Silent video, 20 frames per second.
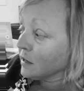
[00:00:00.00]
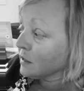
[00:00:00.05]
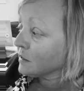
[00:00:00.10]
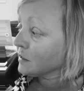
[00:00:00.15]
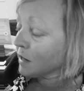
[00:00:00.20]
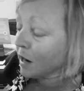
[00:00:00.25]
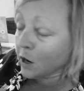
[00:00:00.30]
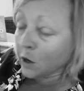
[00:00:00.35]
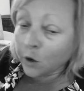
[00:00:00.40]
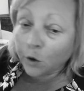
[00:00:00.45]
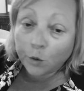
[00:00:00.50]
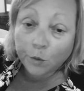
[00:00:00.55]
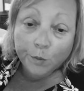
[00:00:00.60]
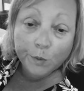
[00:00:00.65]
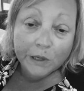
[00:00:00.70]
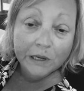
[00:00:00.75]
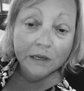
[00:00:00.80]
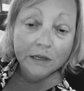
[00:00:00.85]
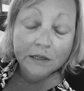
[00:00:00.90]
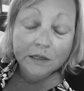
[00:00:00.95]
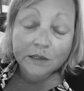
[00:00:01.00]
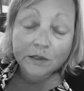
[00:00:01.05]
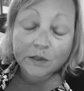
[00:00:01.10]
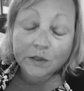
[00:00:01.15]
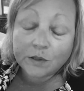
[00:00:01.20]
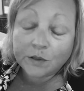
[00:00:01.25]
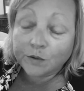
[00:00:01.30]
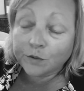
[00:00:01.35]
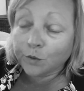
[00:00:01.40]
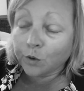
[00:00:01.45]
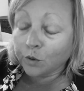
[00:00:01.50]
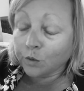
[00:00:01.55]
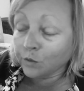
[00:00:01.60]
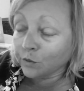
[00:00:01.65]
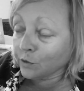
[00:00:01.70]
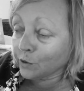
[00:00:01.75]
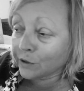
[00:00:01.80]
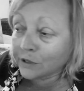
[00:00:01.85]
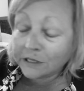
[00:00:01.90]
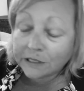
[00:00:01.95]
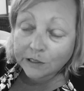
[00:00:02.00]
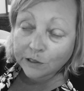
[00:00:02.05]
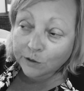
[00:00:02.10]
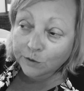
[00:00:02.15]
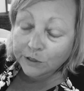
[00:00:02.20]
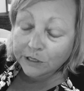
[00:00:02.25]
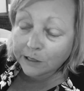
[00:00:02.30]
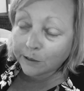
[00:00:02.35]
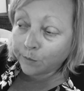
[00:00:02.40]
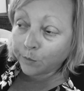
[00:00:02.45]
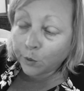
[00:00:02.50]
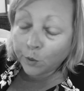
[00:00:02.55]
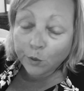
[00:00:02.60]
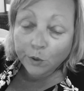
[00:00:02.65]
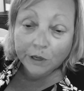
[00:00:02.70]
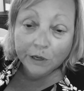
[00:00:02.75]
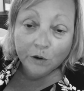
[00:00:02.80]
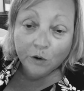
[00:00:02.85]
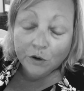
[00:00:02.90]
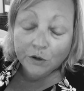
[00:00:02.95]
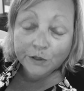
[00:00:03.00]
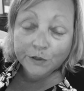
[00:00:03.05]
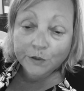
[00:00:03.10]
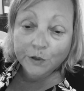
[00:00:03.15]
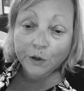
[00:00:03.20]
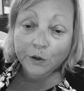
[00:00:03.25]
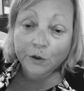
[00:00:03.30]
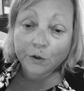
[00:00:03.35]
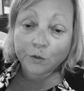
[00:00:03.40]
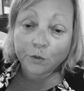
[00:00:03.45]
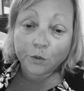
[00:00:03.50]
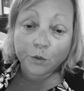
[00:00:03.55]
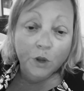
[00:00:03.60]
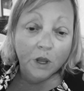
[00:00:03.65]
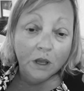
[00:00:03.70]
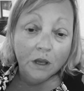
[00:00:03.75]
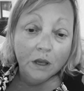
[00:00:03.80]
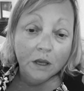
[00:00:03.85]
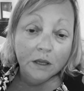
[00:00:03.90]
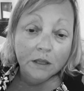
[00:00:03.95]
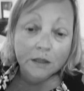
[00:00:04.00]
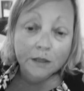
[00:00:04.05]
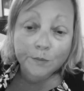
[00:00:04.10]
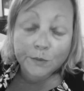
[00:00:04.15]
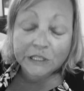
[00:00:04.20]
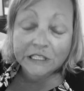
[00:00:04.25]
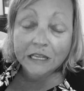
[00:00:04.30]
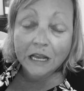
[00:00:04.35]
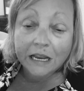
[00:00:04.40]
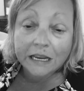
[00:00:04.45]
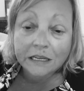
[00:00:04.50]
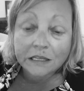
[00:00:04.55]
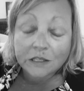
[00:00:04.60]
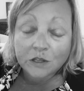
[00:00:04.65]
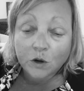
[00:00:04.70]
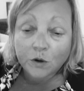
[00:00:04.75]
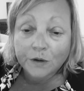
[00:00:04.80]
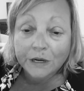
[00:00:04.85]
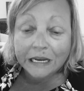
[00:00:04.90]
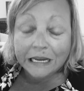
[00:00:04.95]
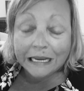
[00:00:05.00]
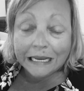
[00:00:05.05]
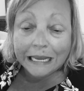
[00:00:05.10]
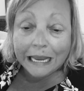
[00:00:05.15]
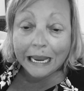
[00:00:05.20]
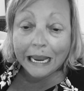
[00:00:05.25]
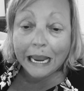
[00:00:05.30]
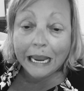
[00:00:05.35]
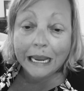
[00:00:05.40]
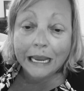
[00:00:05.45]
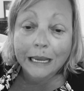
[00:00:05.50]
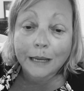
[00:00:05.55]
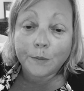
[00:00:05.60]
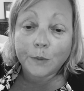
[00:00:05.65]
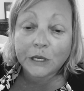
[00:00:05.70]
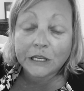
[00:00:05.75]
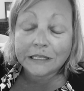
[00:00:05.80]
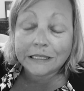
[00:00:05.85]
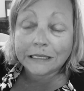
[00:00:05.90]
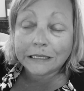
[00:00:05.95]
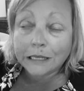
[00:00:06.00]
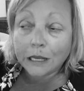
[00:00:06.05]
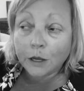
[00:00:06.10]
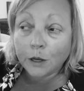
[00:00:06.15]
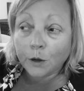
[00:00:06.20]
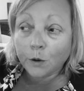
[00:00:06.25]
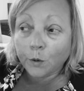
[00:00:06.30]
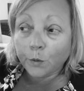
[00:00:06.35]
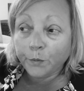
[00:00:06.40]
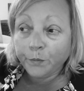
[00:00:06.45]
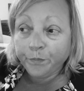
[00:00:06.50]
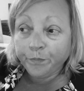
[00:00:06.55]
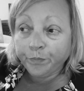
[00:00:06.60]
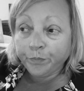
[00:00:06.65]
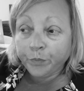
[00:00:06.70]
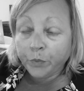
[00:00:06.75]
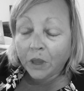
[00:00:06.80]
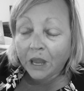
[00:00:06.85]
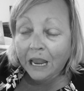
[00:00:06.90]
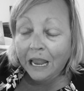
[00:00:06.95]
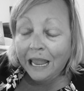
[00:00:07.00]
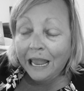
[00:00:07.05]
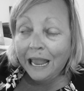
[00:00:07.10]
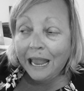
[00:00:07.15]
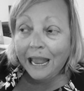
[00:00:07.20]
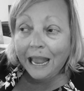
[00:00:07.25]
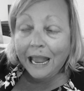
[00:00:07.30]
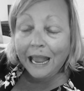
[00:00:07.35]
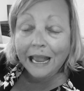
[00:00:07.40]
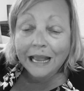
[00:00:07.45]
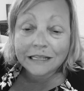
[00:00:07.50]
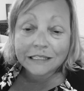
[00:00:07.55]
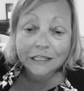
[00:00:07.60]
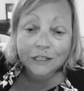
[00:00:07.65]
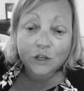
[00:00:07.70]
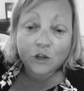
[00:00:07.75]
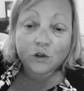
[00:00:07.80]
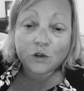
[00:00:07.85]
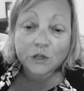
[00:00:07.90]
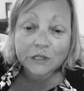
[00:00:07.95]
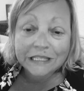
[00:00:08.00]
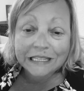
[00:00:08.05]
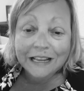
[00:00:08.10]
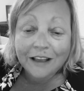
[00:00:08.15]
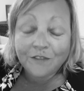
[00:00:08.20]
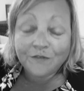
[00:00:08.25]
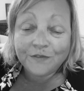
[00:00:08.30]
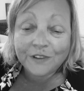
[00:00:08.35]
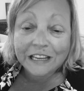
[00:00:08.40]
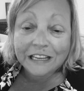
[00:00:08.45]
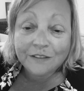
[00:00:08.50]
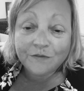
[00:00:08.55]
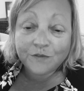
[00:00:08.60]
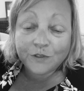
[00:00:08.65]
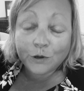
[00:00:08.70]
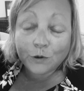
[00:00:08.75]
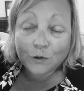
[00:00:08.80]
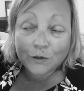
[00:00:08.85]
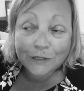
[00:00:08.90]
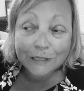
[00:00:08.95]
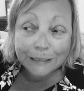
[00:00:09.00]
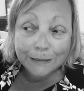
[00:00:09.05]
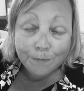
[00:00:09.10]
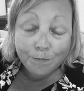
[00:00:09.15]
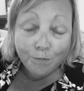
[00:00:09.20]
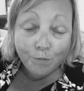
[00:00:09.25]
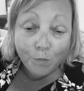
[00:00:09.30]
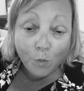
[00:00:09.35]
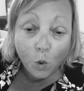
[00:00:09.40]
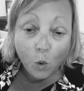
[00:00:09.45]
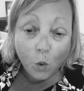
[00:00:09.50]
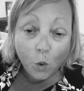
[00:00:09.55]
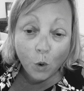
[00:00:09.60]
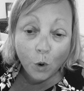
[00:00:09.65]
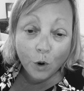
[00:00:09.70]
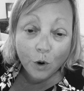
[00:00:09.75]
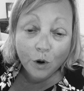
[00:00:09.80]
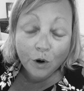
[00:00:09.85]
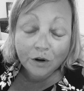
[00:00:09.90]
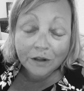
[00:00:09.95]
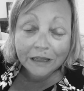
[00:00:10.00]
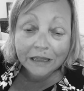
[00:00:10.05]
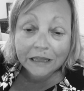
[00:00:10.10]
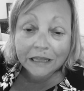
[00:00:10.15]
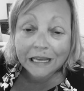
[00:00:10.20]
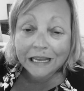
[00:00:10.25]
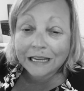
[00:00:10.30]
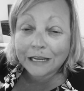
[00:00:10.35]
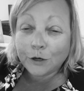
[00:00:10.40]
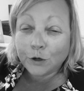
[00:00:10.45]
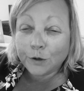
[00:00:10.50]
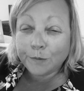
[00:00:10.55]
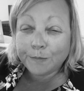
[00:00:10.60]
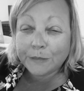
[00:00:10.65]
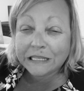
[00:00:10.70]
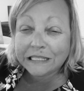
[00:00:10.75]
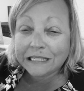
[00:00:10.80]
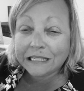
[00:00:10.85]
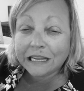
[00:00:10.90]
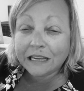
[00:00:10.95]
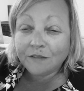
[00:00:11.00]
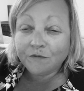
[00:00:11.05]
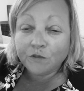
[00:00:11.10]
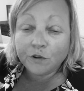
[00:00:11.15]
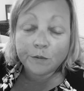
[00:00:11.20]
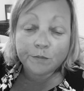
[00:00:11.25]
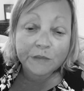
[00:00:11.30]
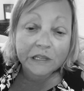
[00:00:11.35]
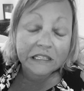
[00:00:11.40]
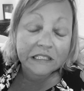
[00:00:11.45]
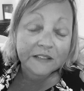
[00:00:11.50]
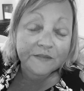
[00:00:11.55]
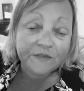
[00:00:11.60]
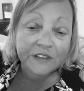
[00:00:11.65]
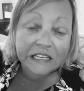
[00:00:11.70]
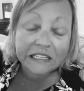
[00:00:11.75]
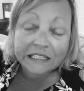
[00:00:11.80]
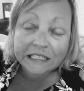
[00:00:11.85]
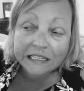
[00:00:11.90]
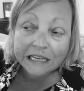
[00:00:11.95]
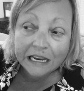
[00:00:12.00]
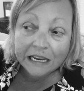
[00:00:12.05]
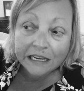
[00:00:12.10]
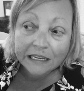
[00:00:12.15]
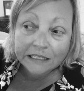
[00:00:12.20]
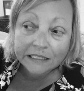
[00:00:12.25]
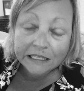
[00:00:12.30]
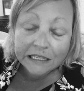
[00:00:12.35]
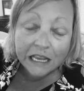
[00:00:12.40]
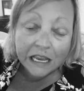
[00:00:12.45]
No, because there is no temple and also the Messiah has already came. And so ask yourself if there's more that you're missing from these feast days.